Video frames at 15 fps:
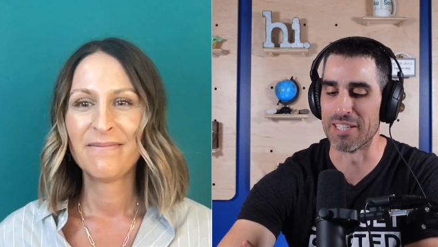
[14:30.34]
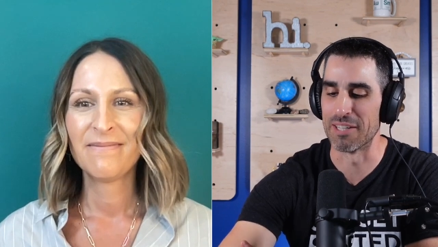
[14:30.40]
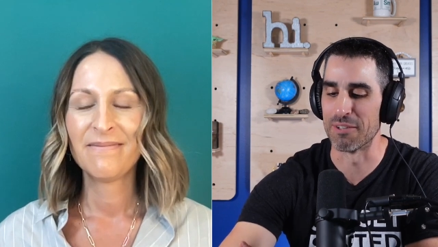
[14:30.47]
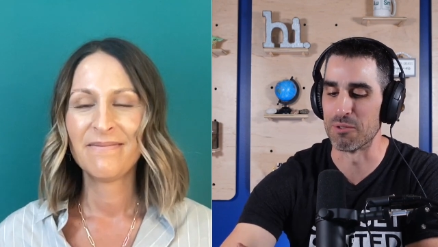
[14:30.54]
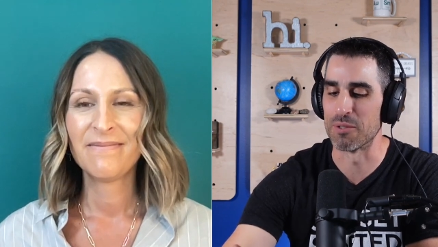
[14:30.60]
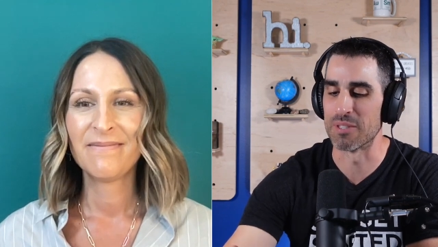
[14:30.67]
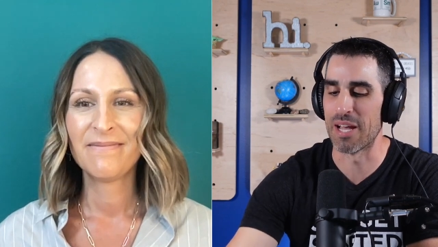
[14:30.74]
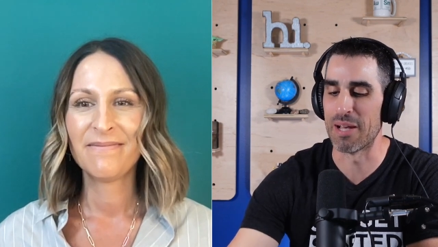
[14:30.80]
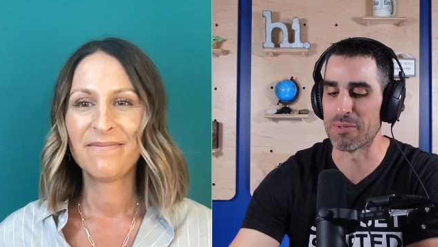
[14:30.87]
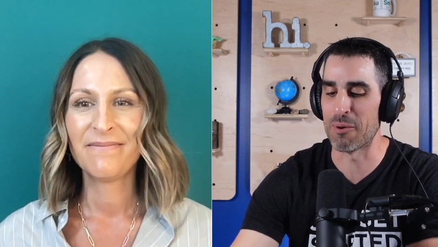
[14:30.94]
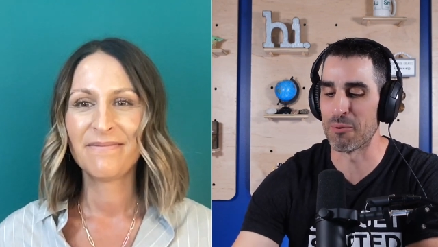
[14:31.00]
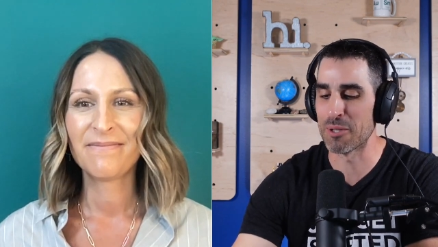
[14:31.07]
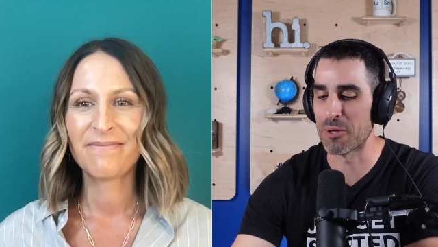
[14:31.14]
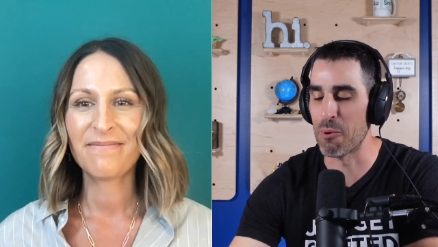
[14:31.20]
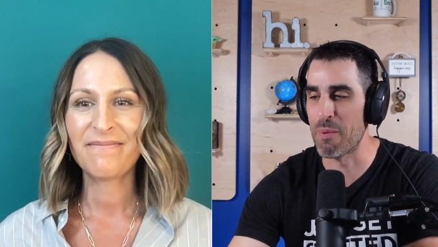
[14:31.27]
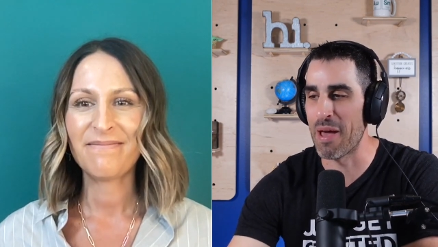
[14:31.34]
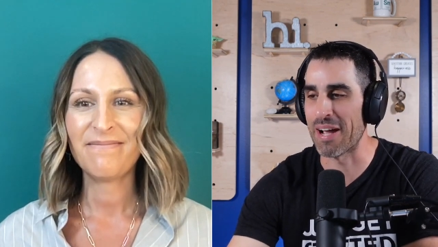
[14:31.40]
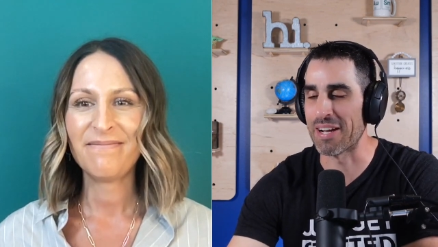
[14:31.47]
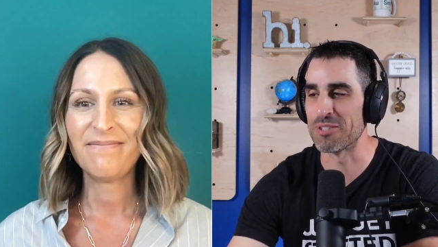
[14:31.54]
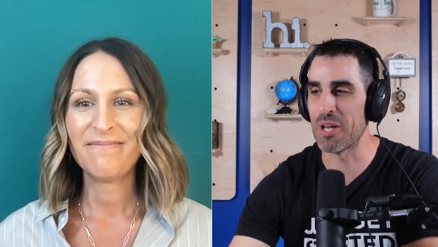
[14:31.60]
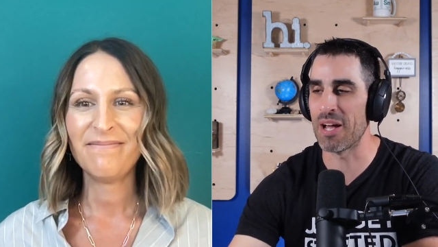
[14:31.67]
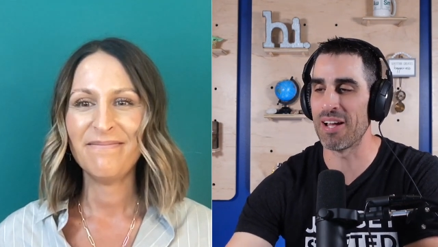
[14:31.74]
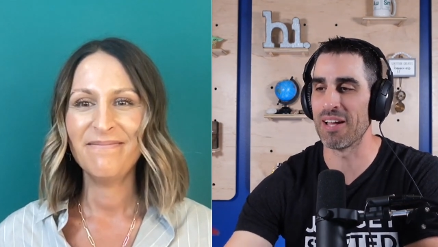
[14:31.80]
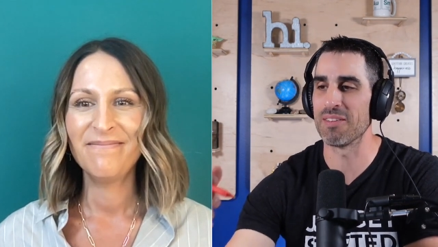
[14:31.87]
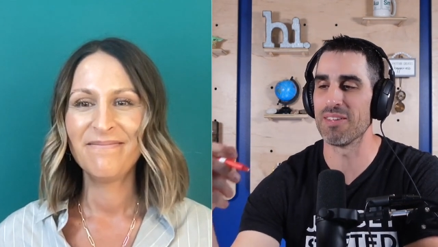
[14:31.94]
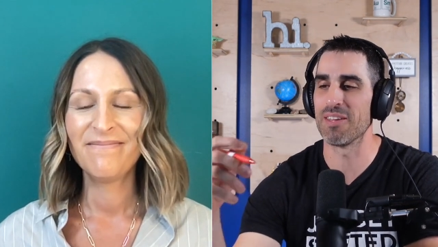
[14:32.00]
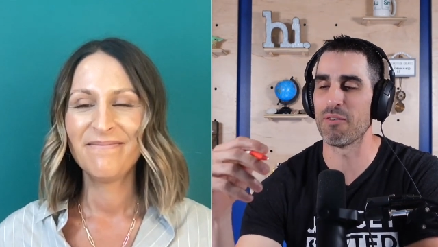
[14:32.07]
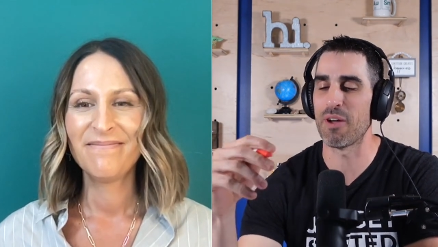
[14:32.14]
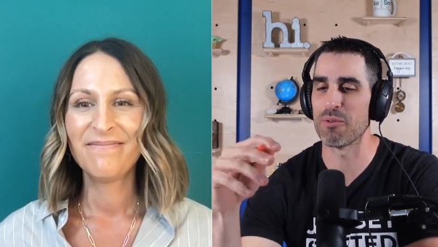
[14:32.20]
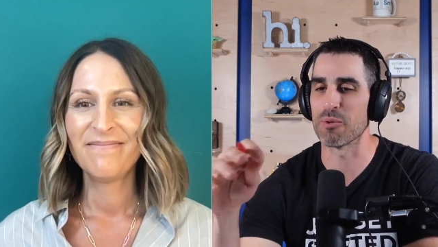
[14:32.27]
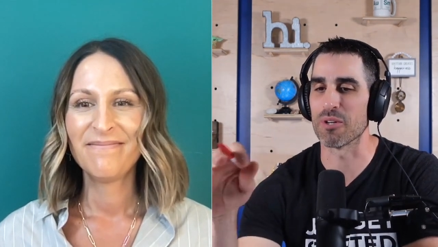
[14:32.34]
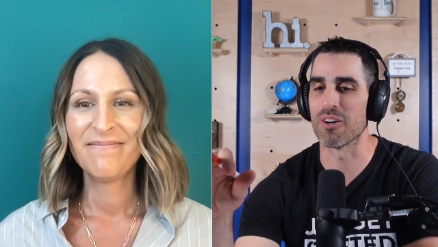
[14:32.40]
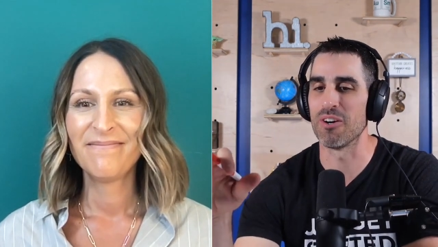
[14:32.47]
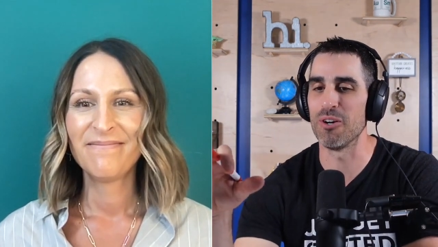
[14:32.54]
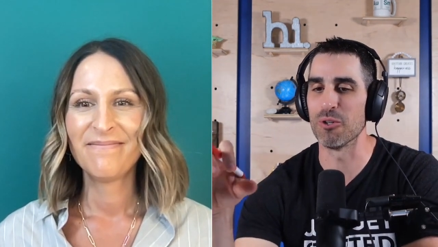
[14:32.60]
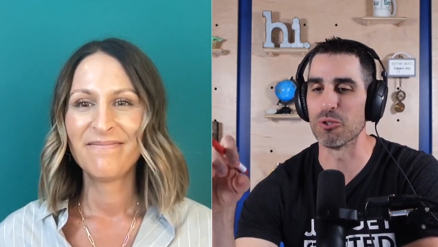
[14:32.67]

Speaker 1: a few times. I want to go back because if I recall,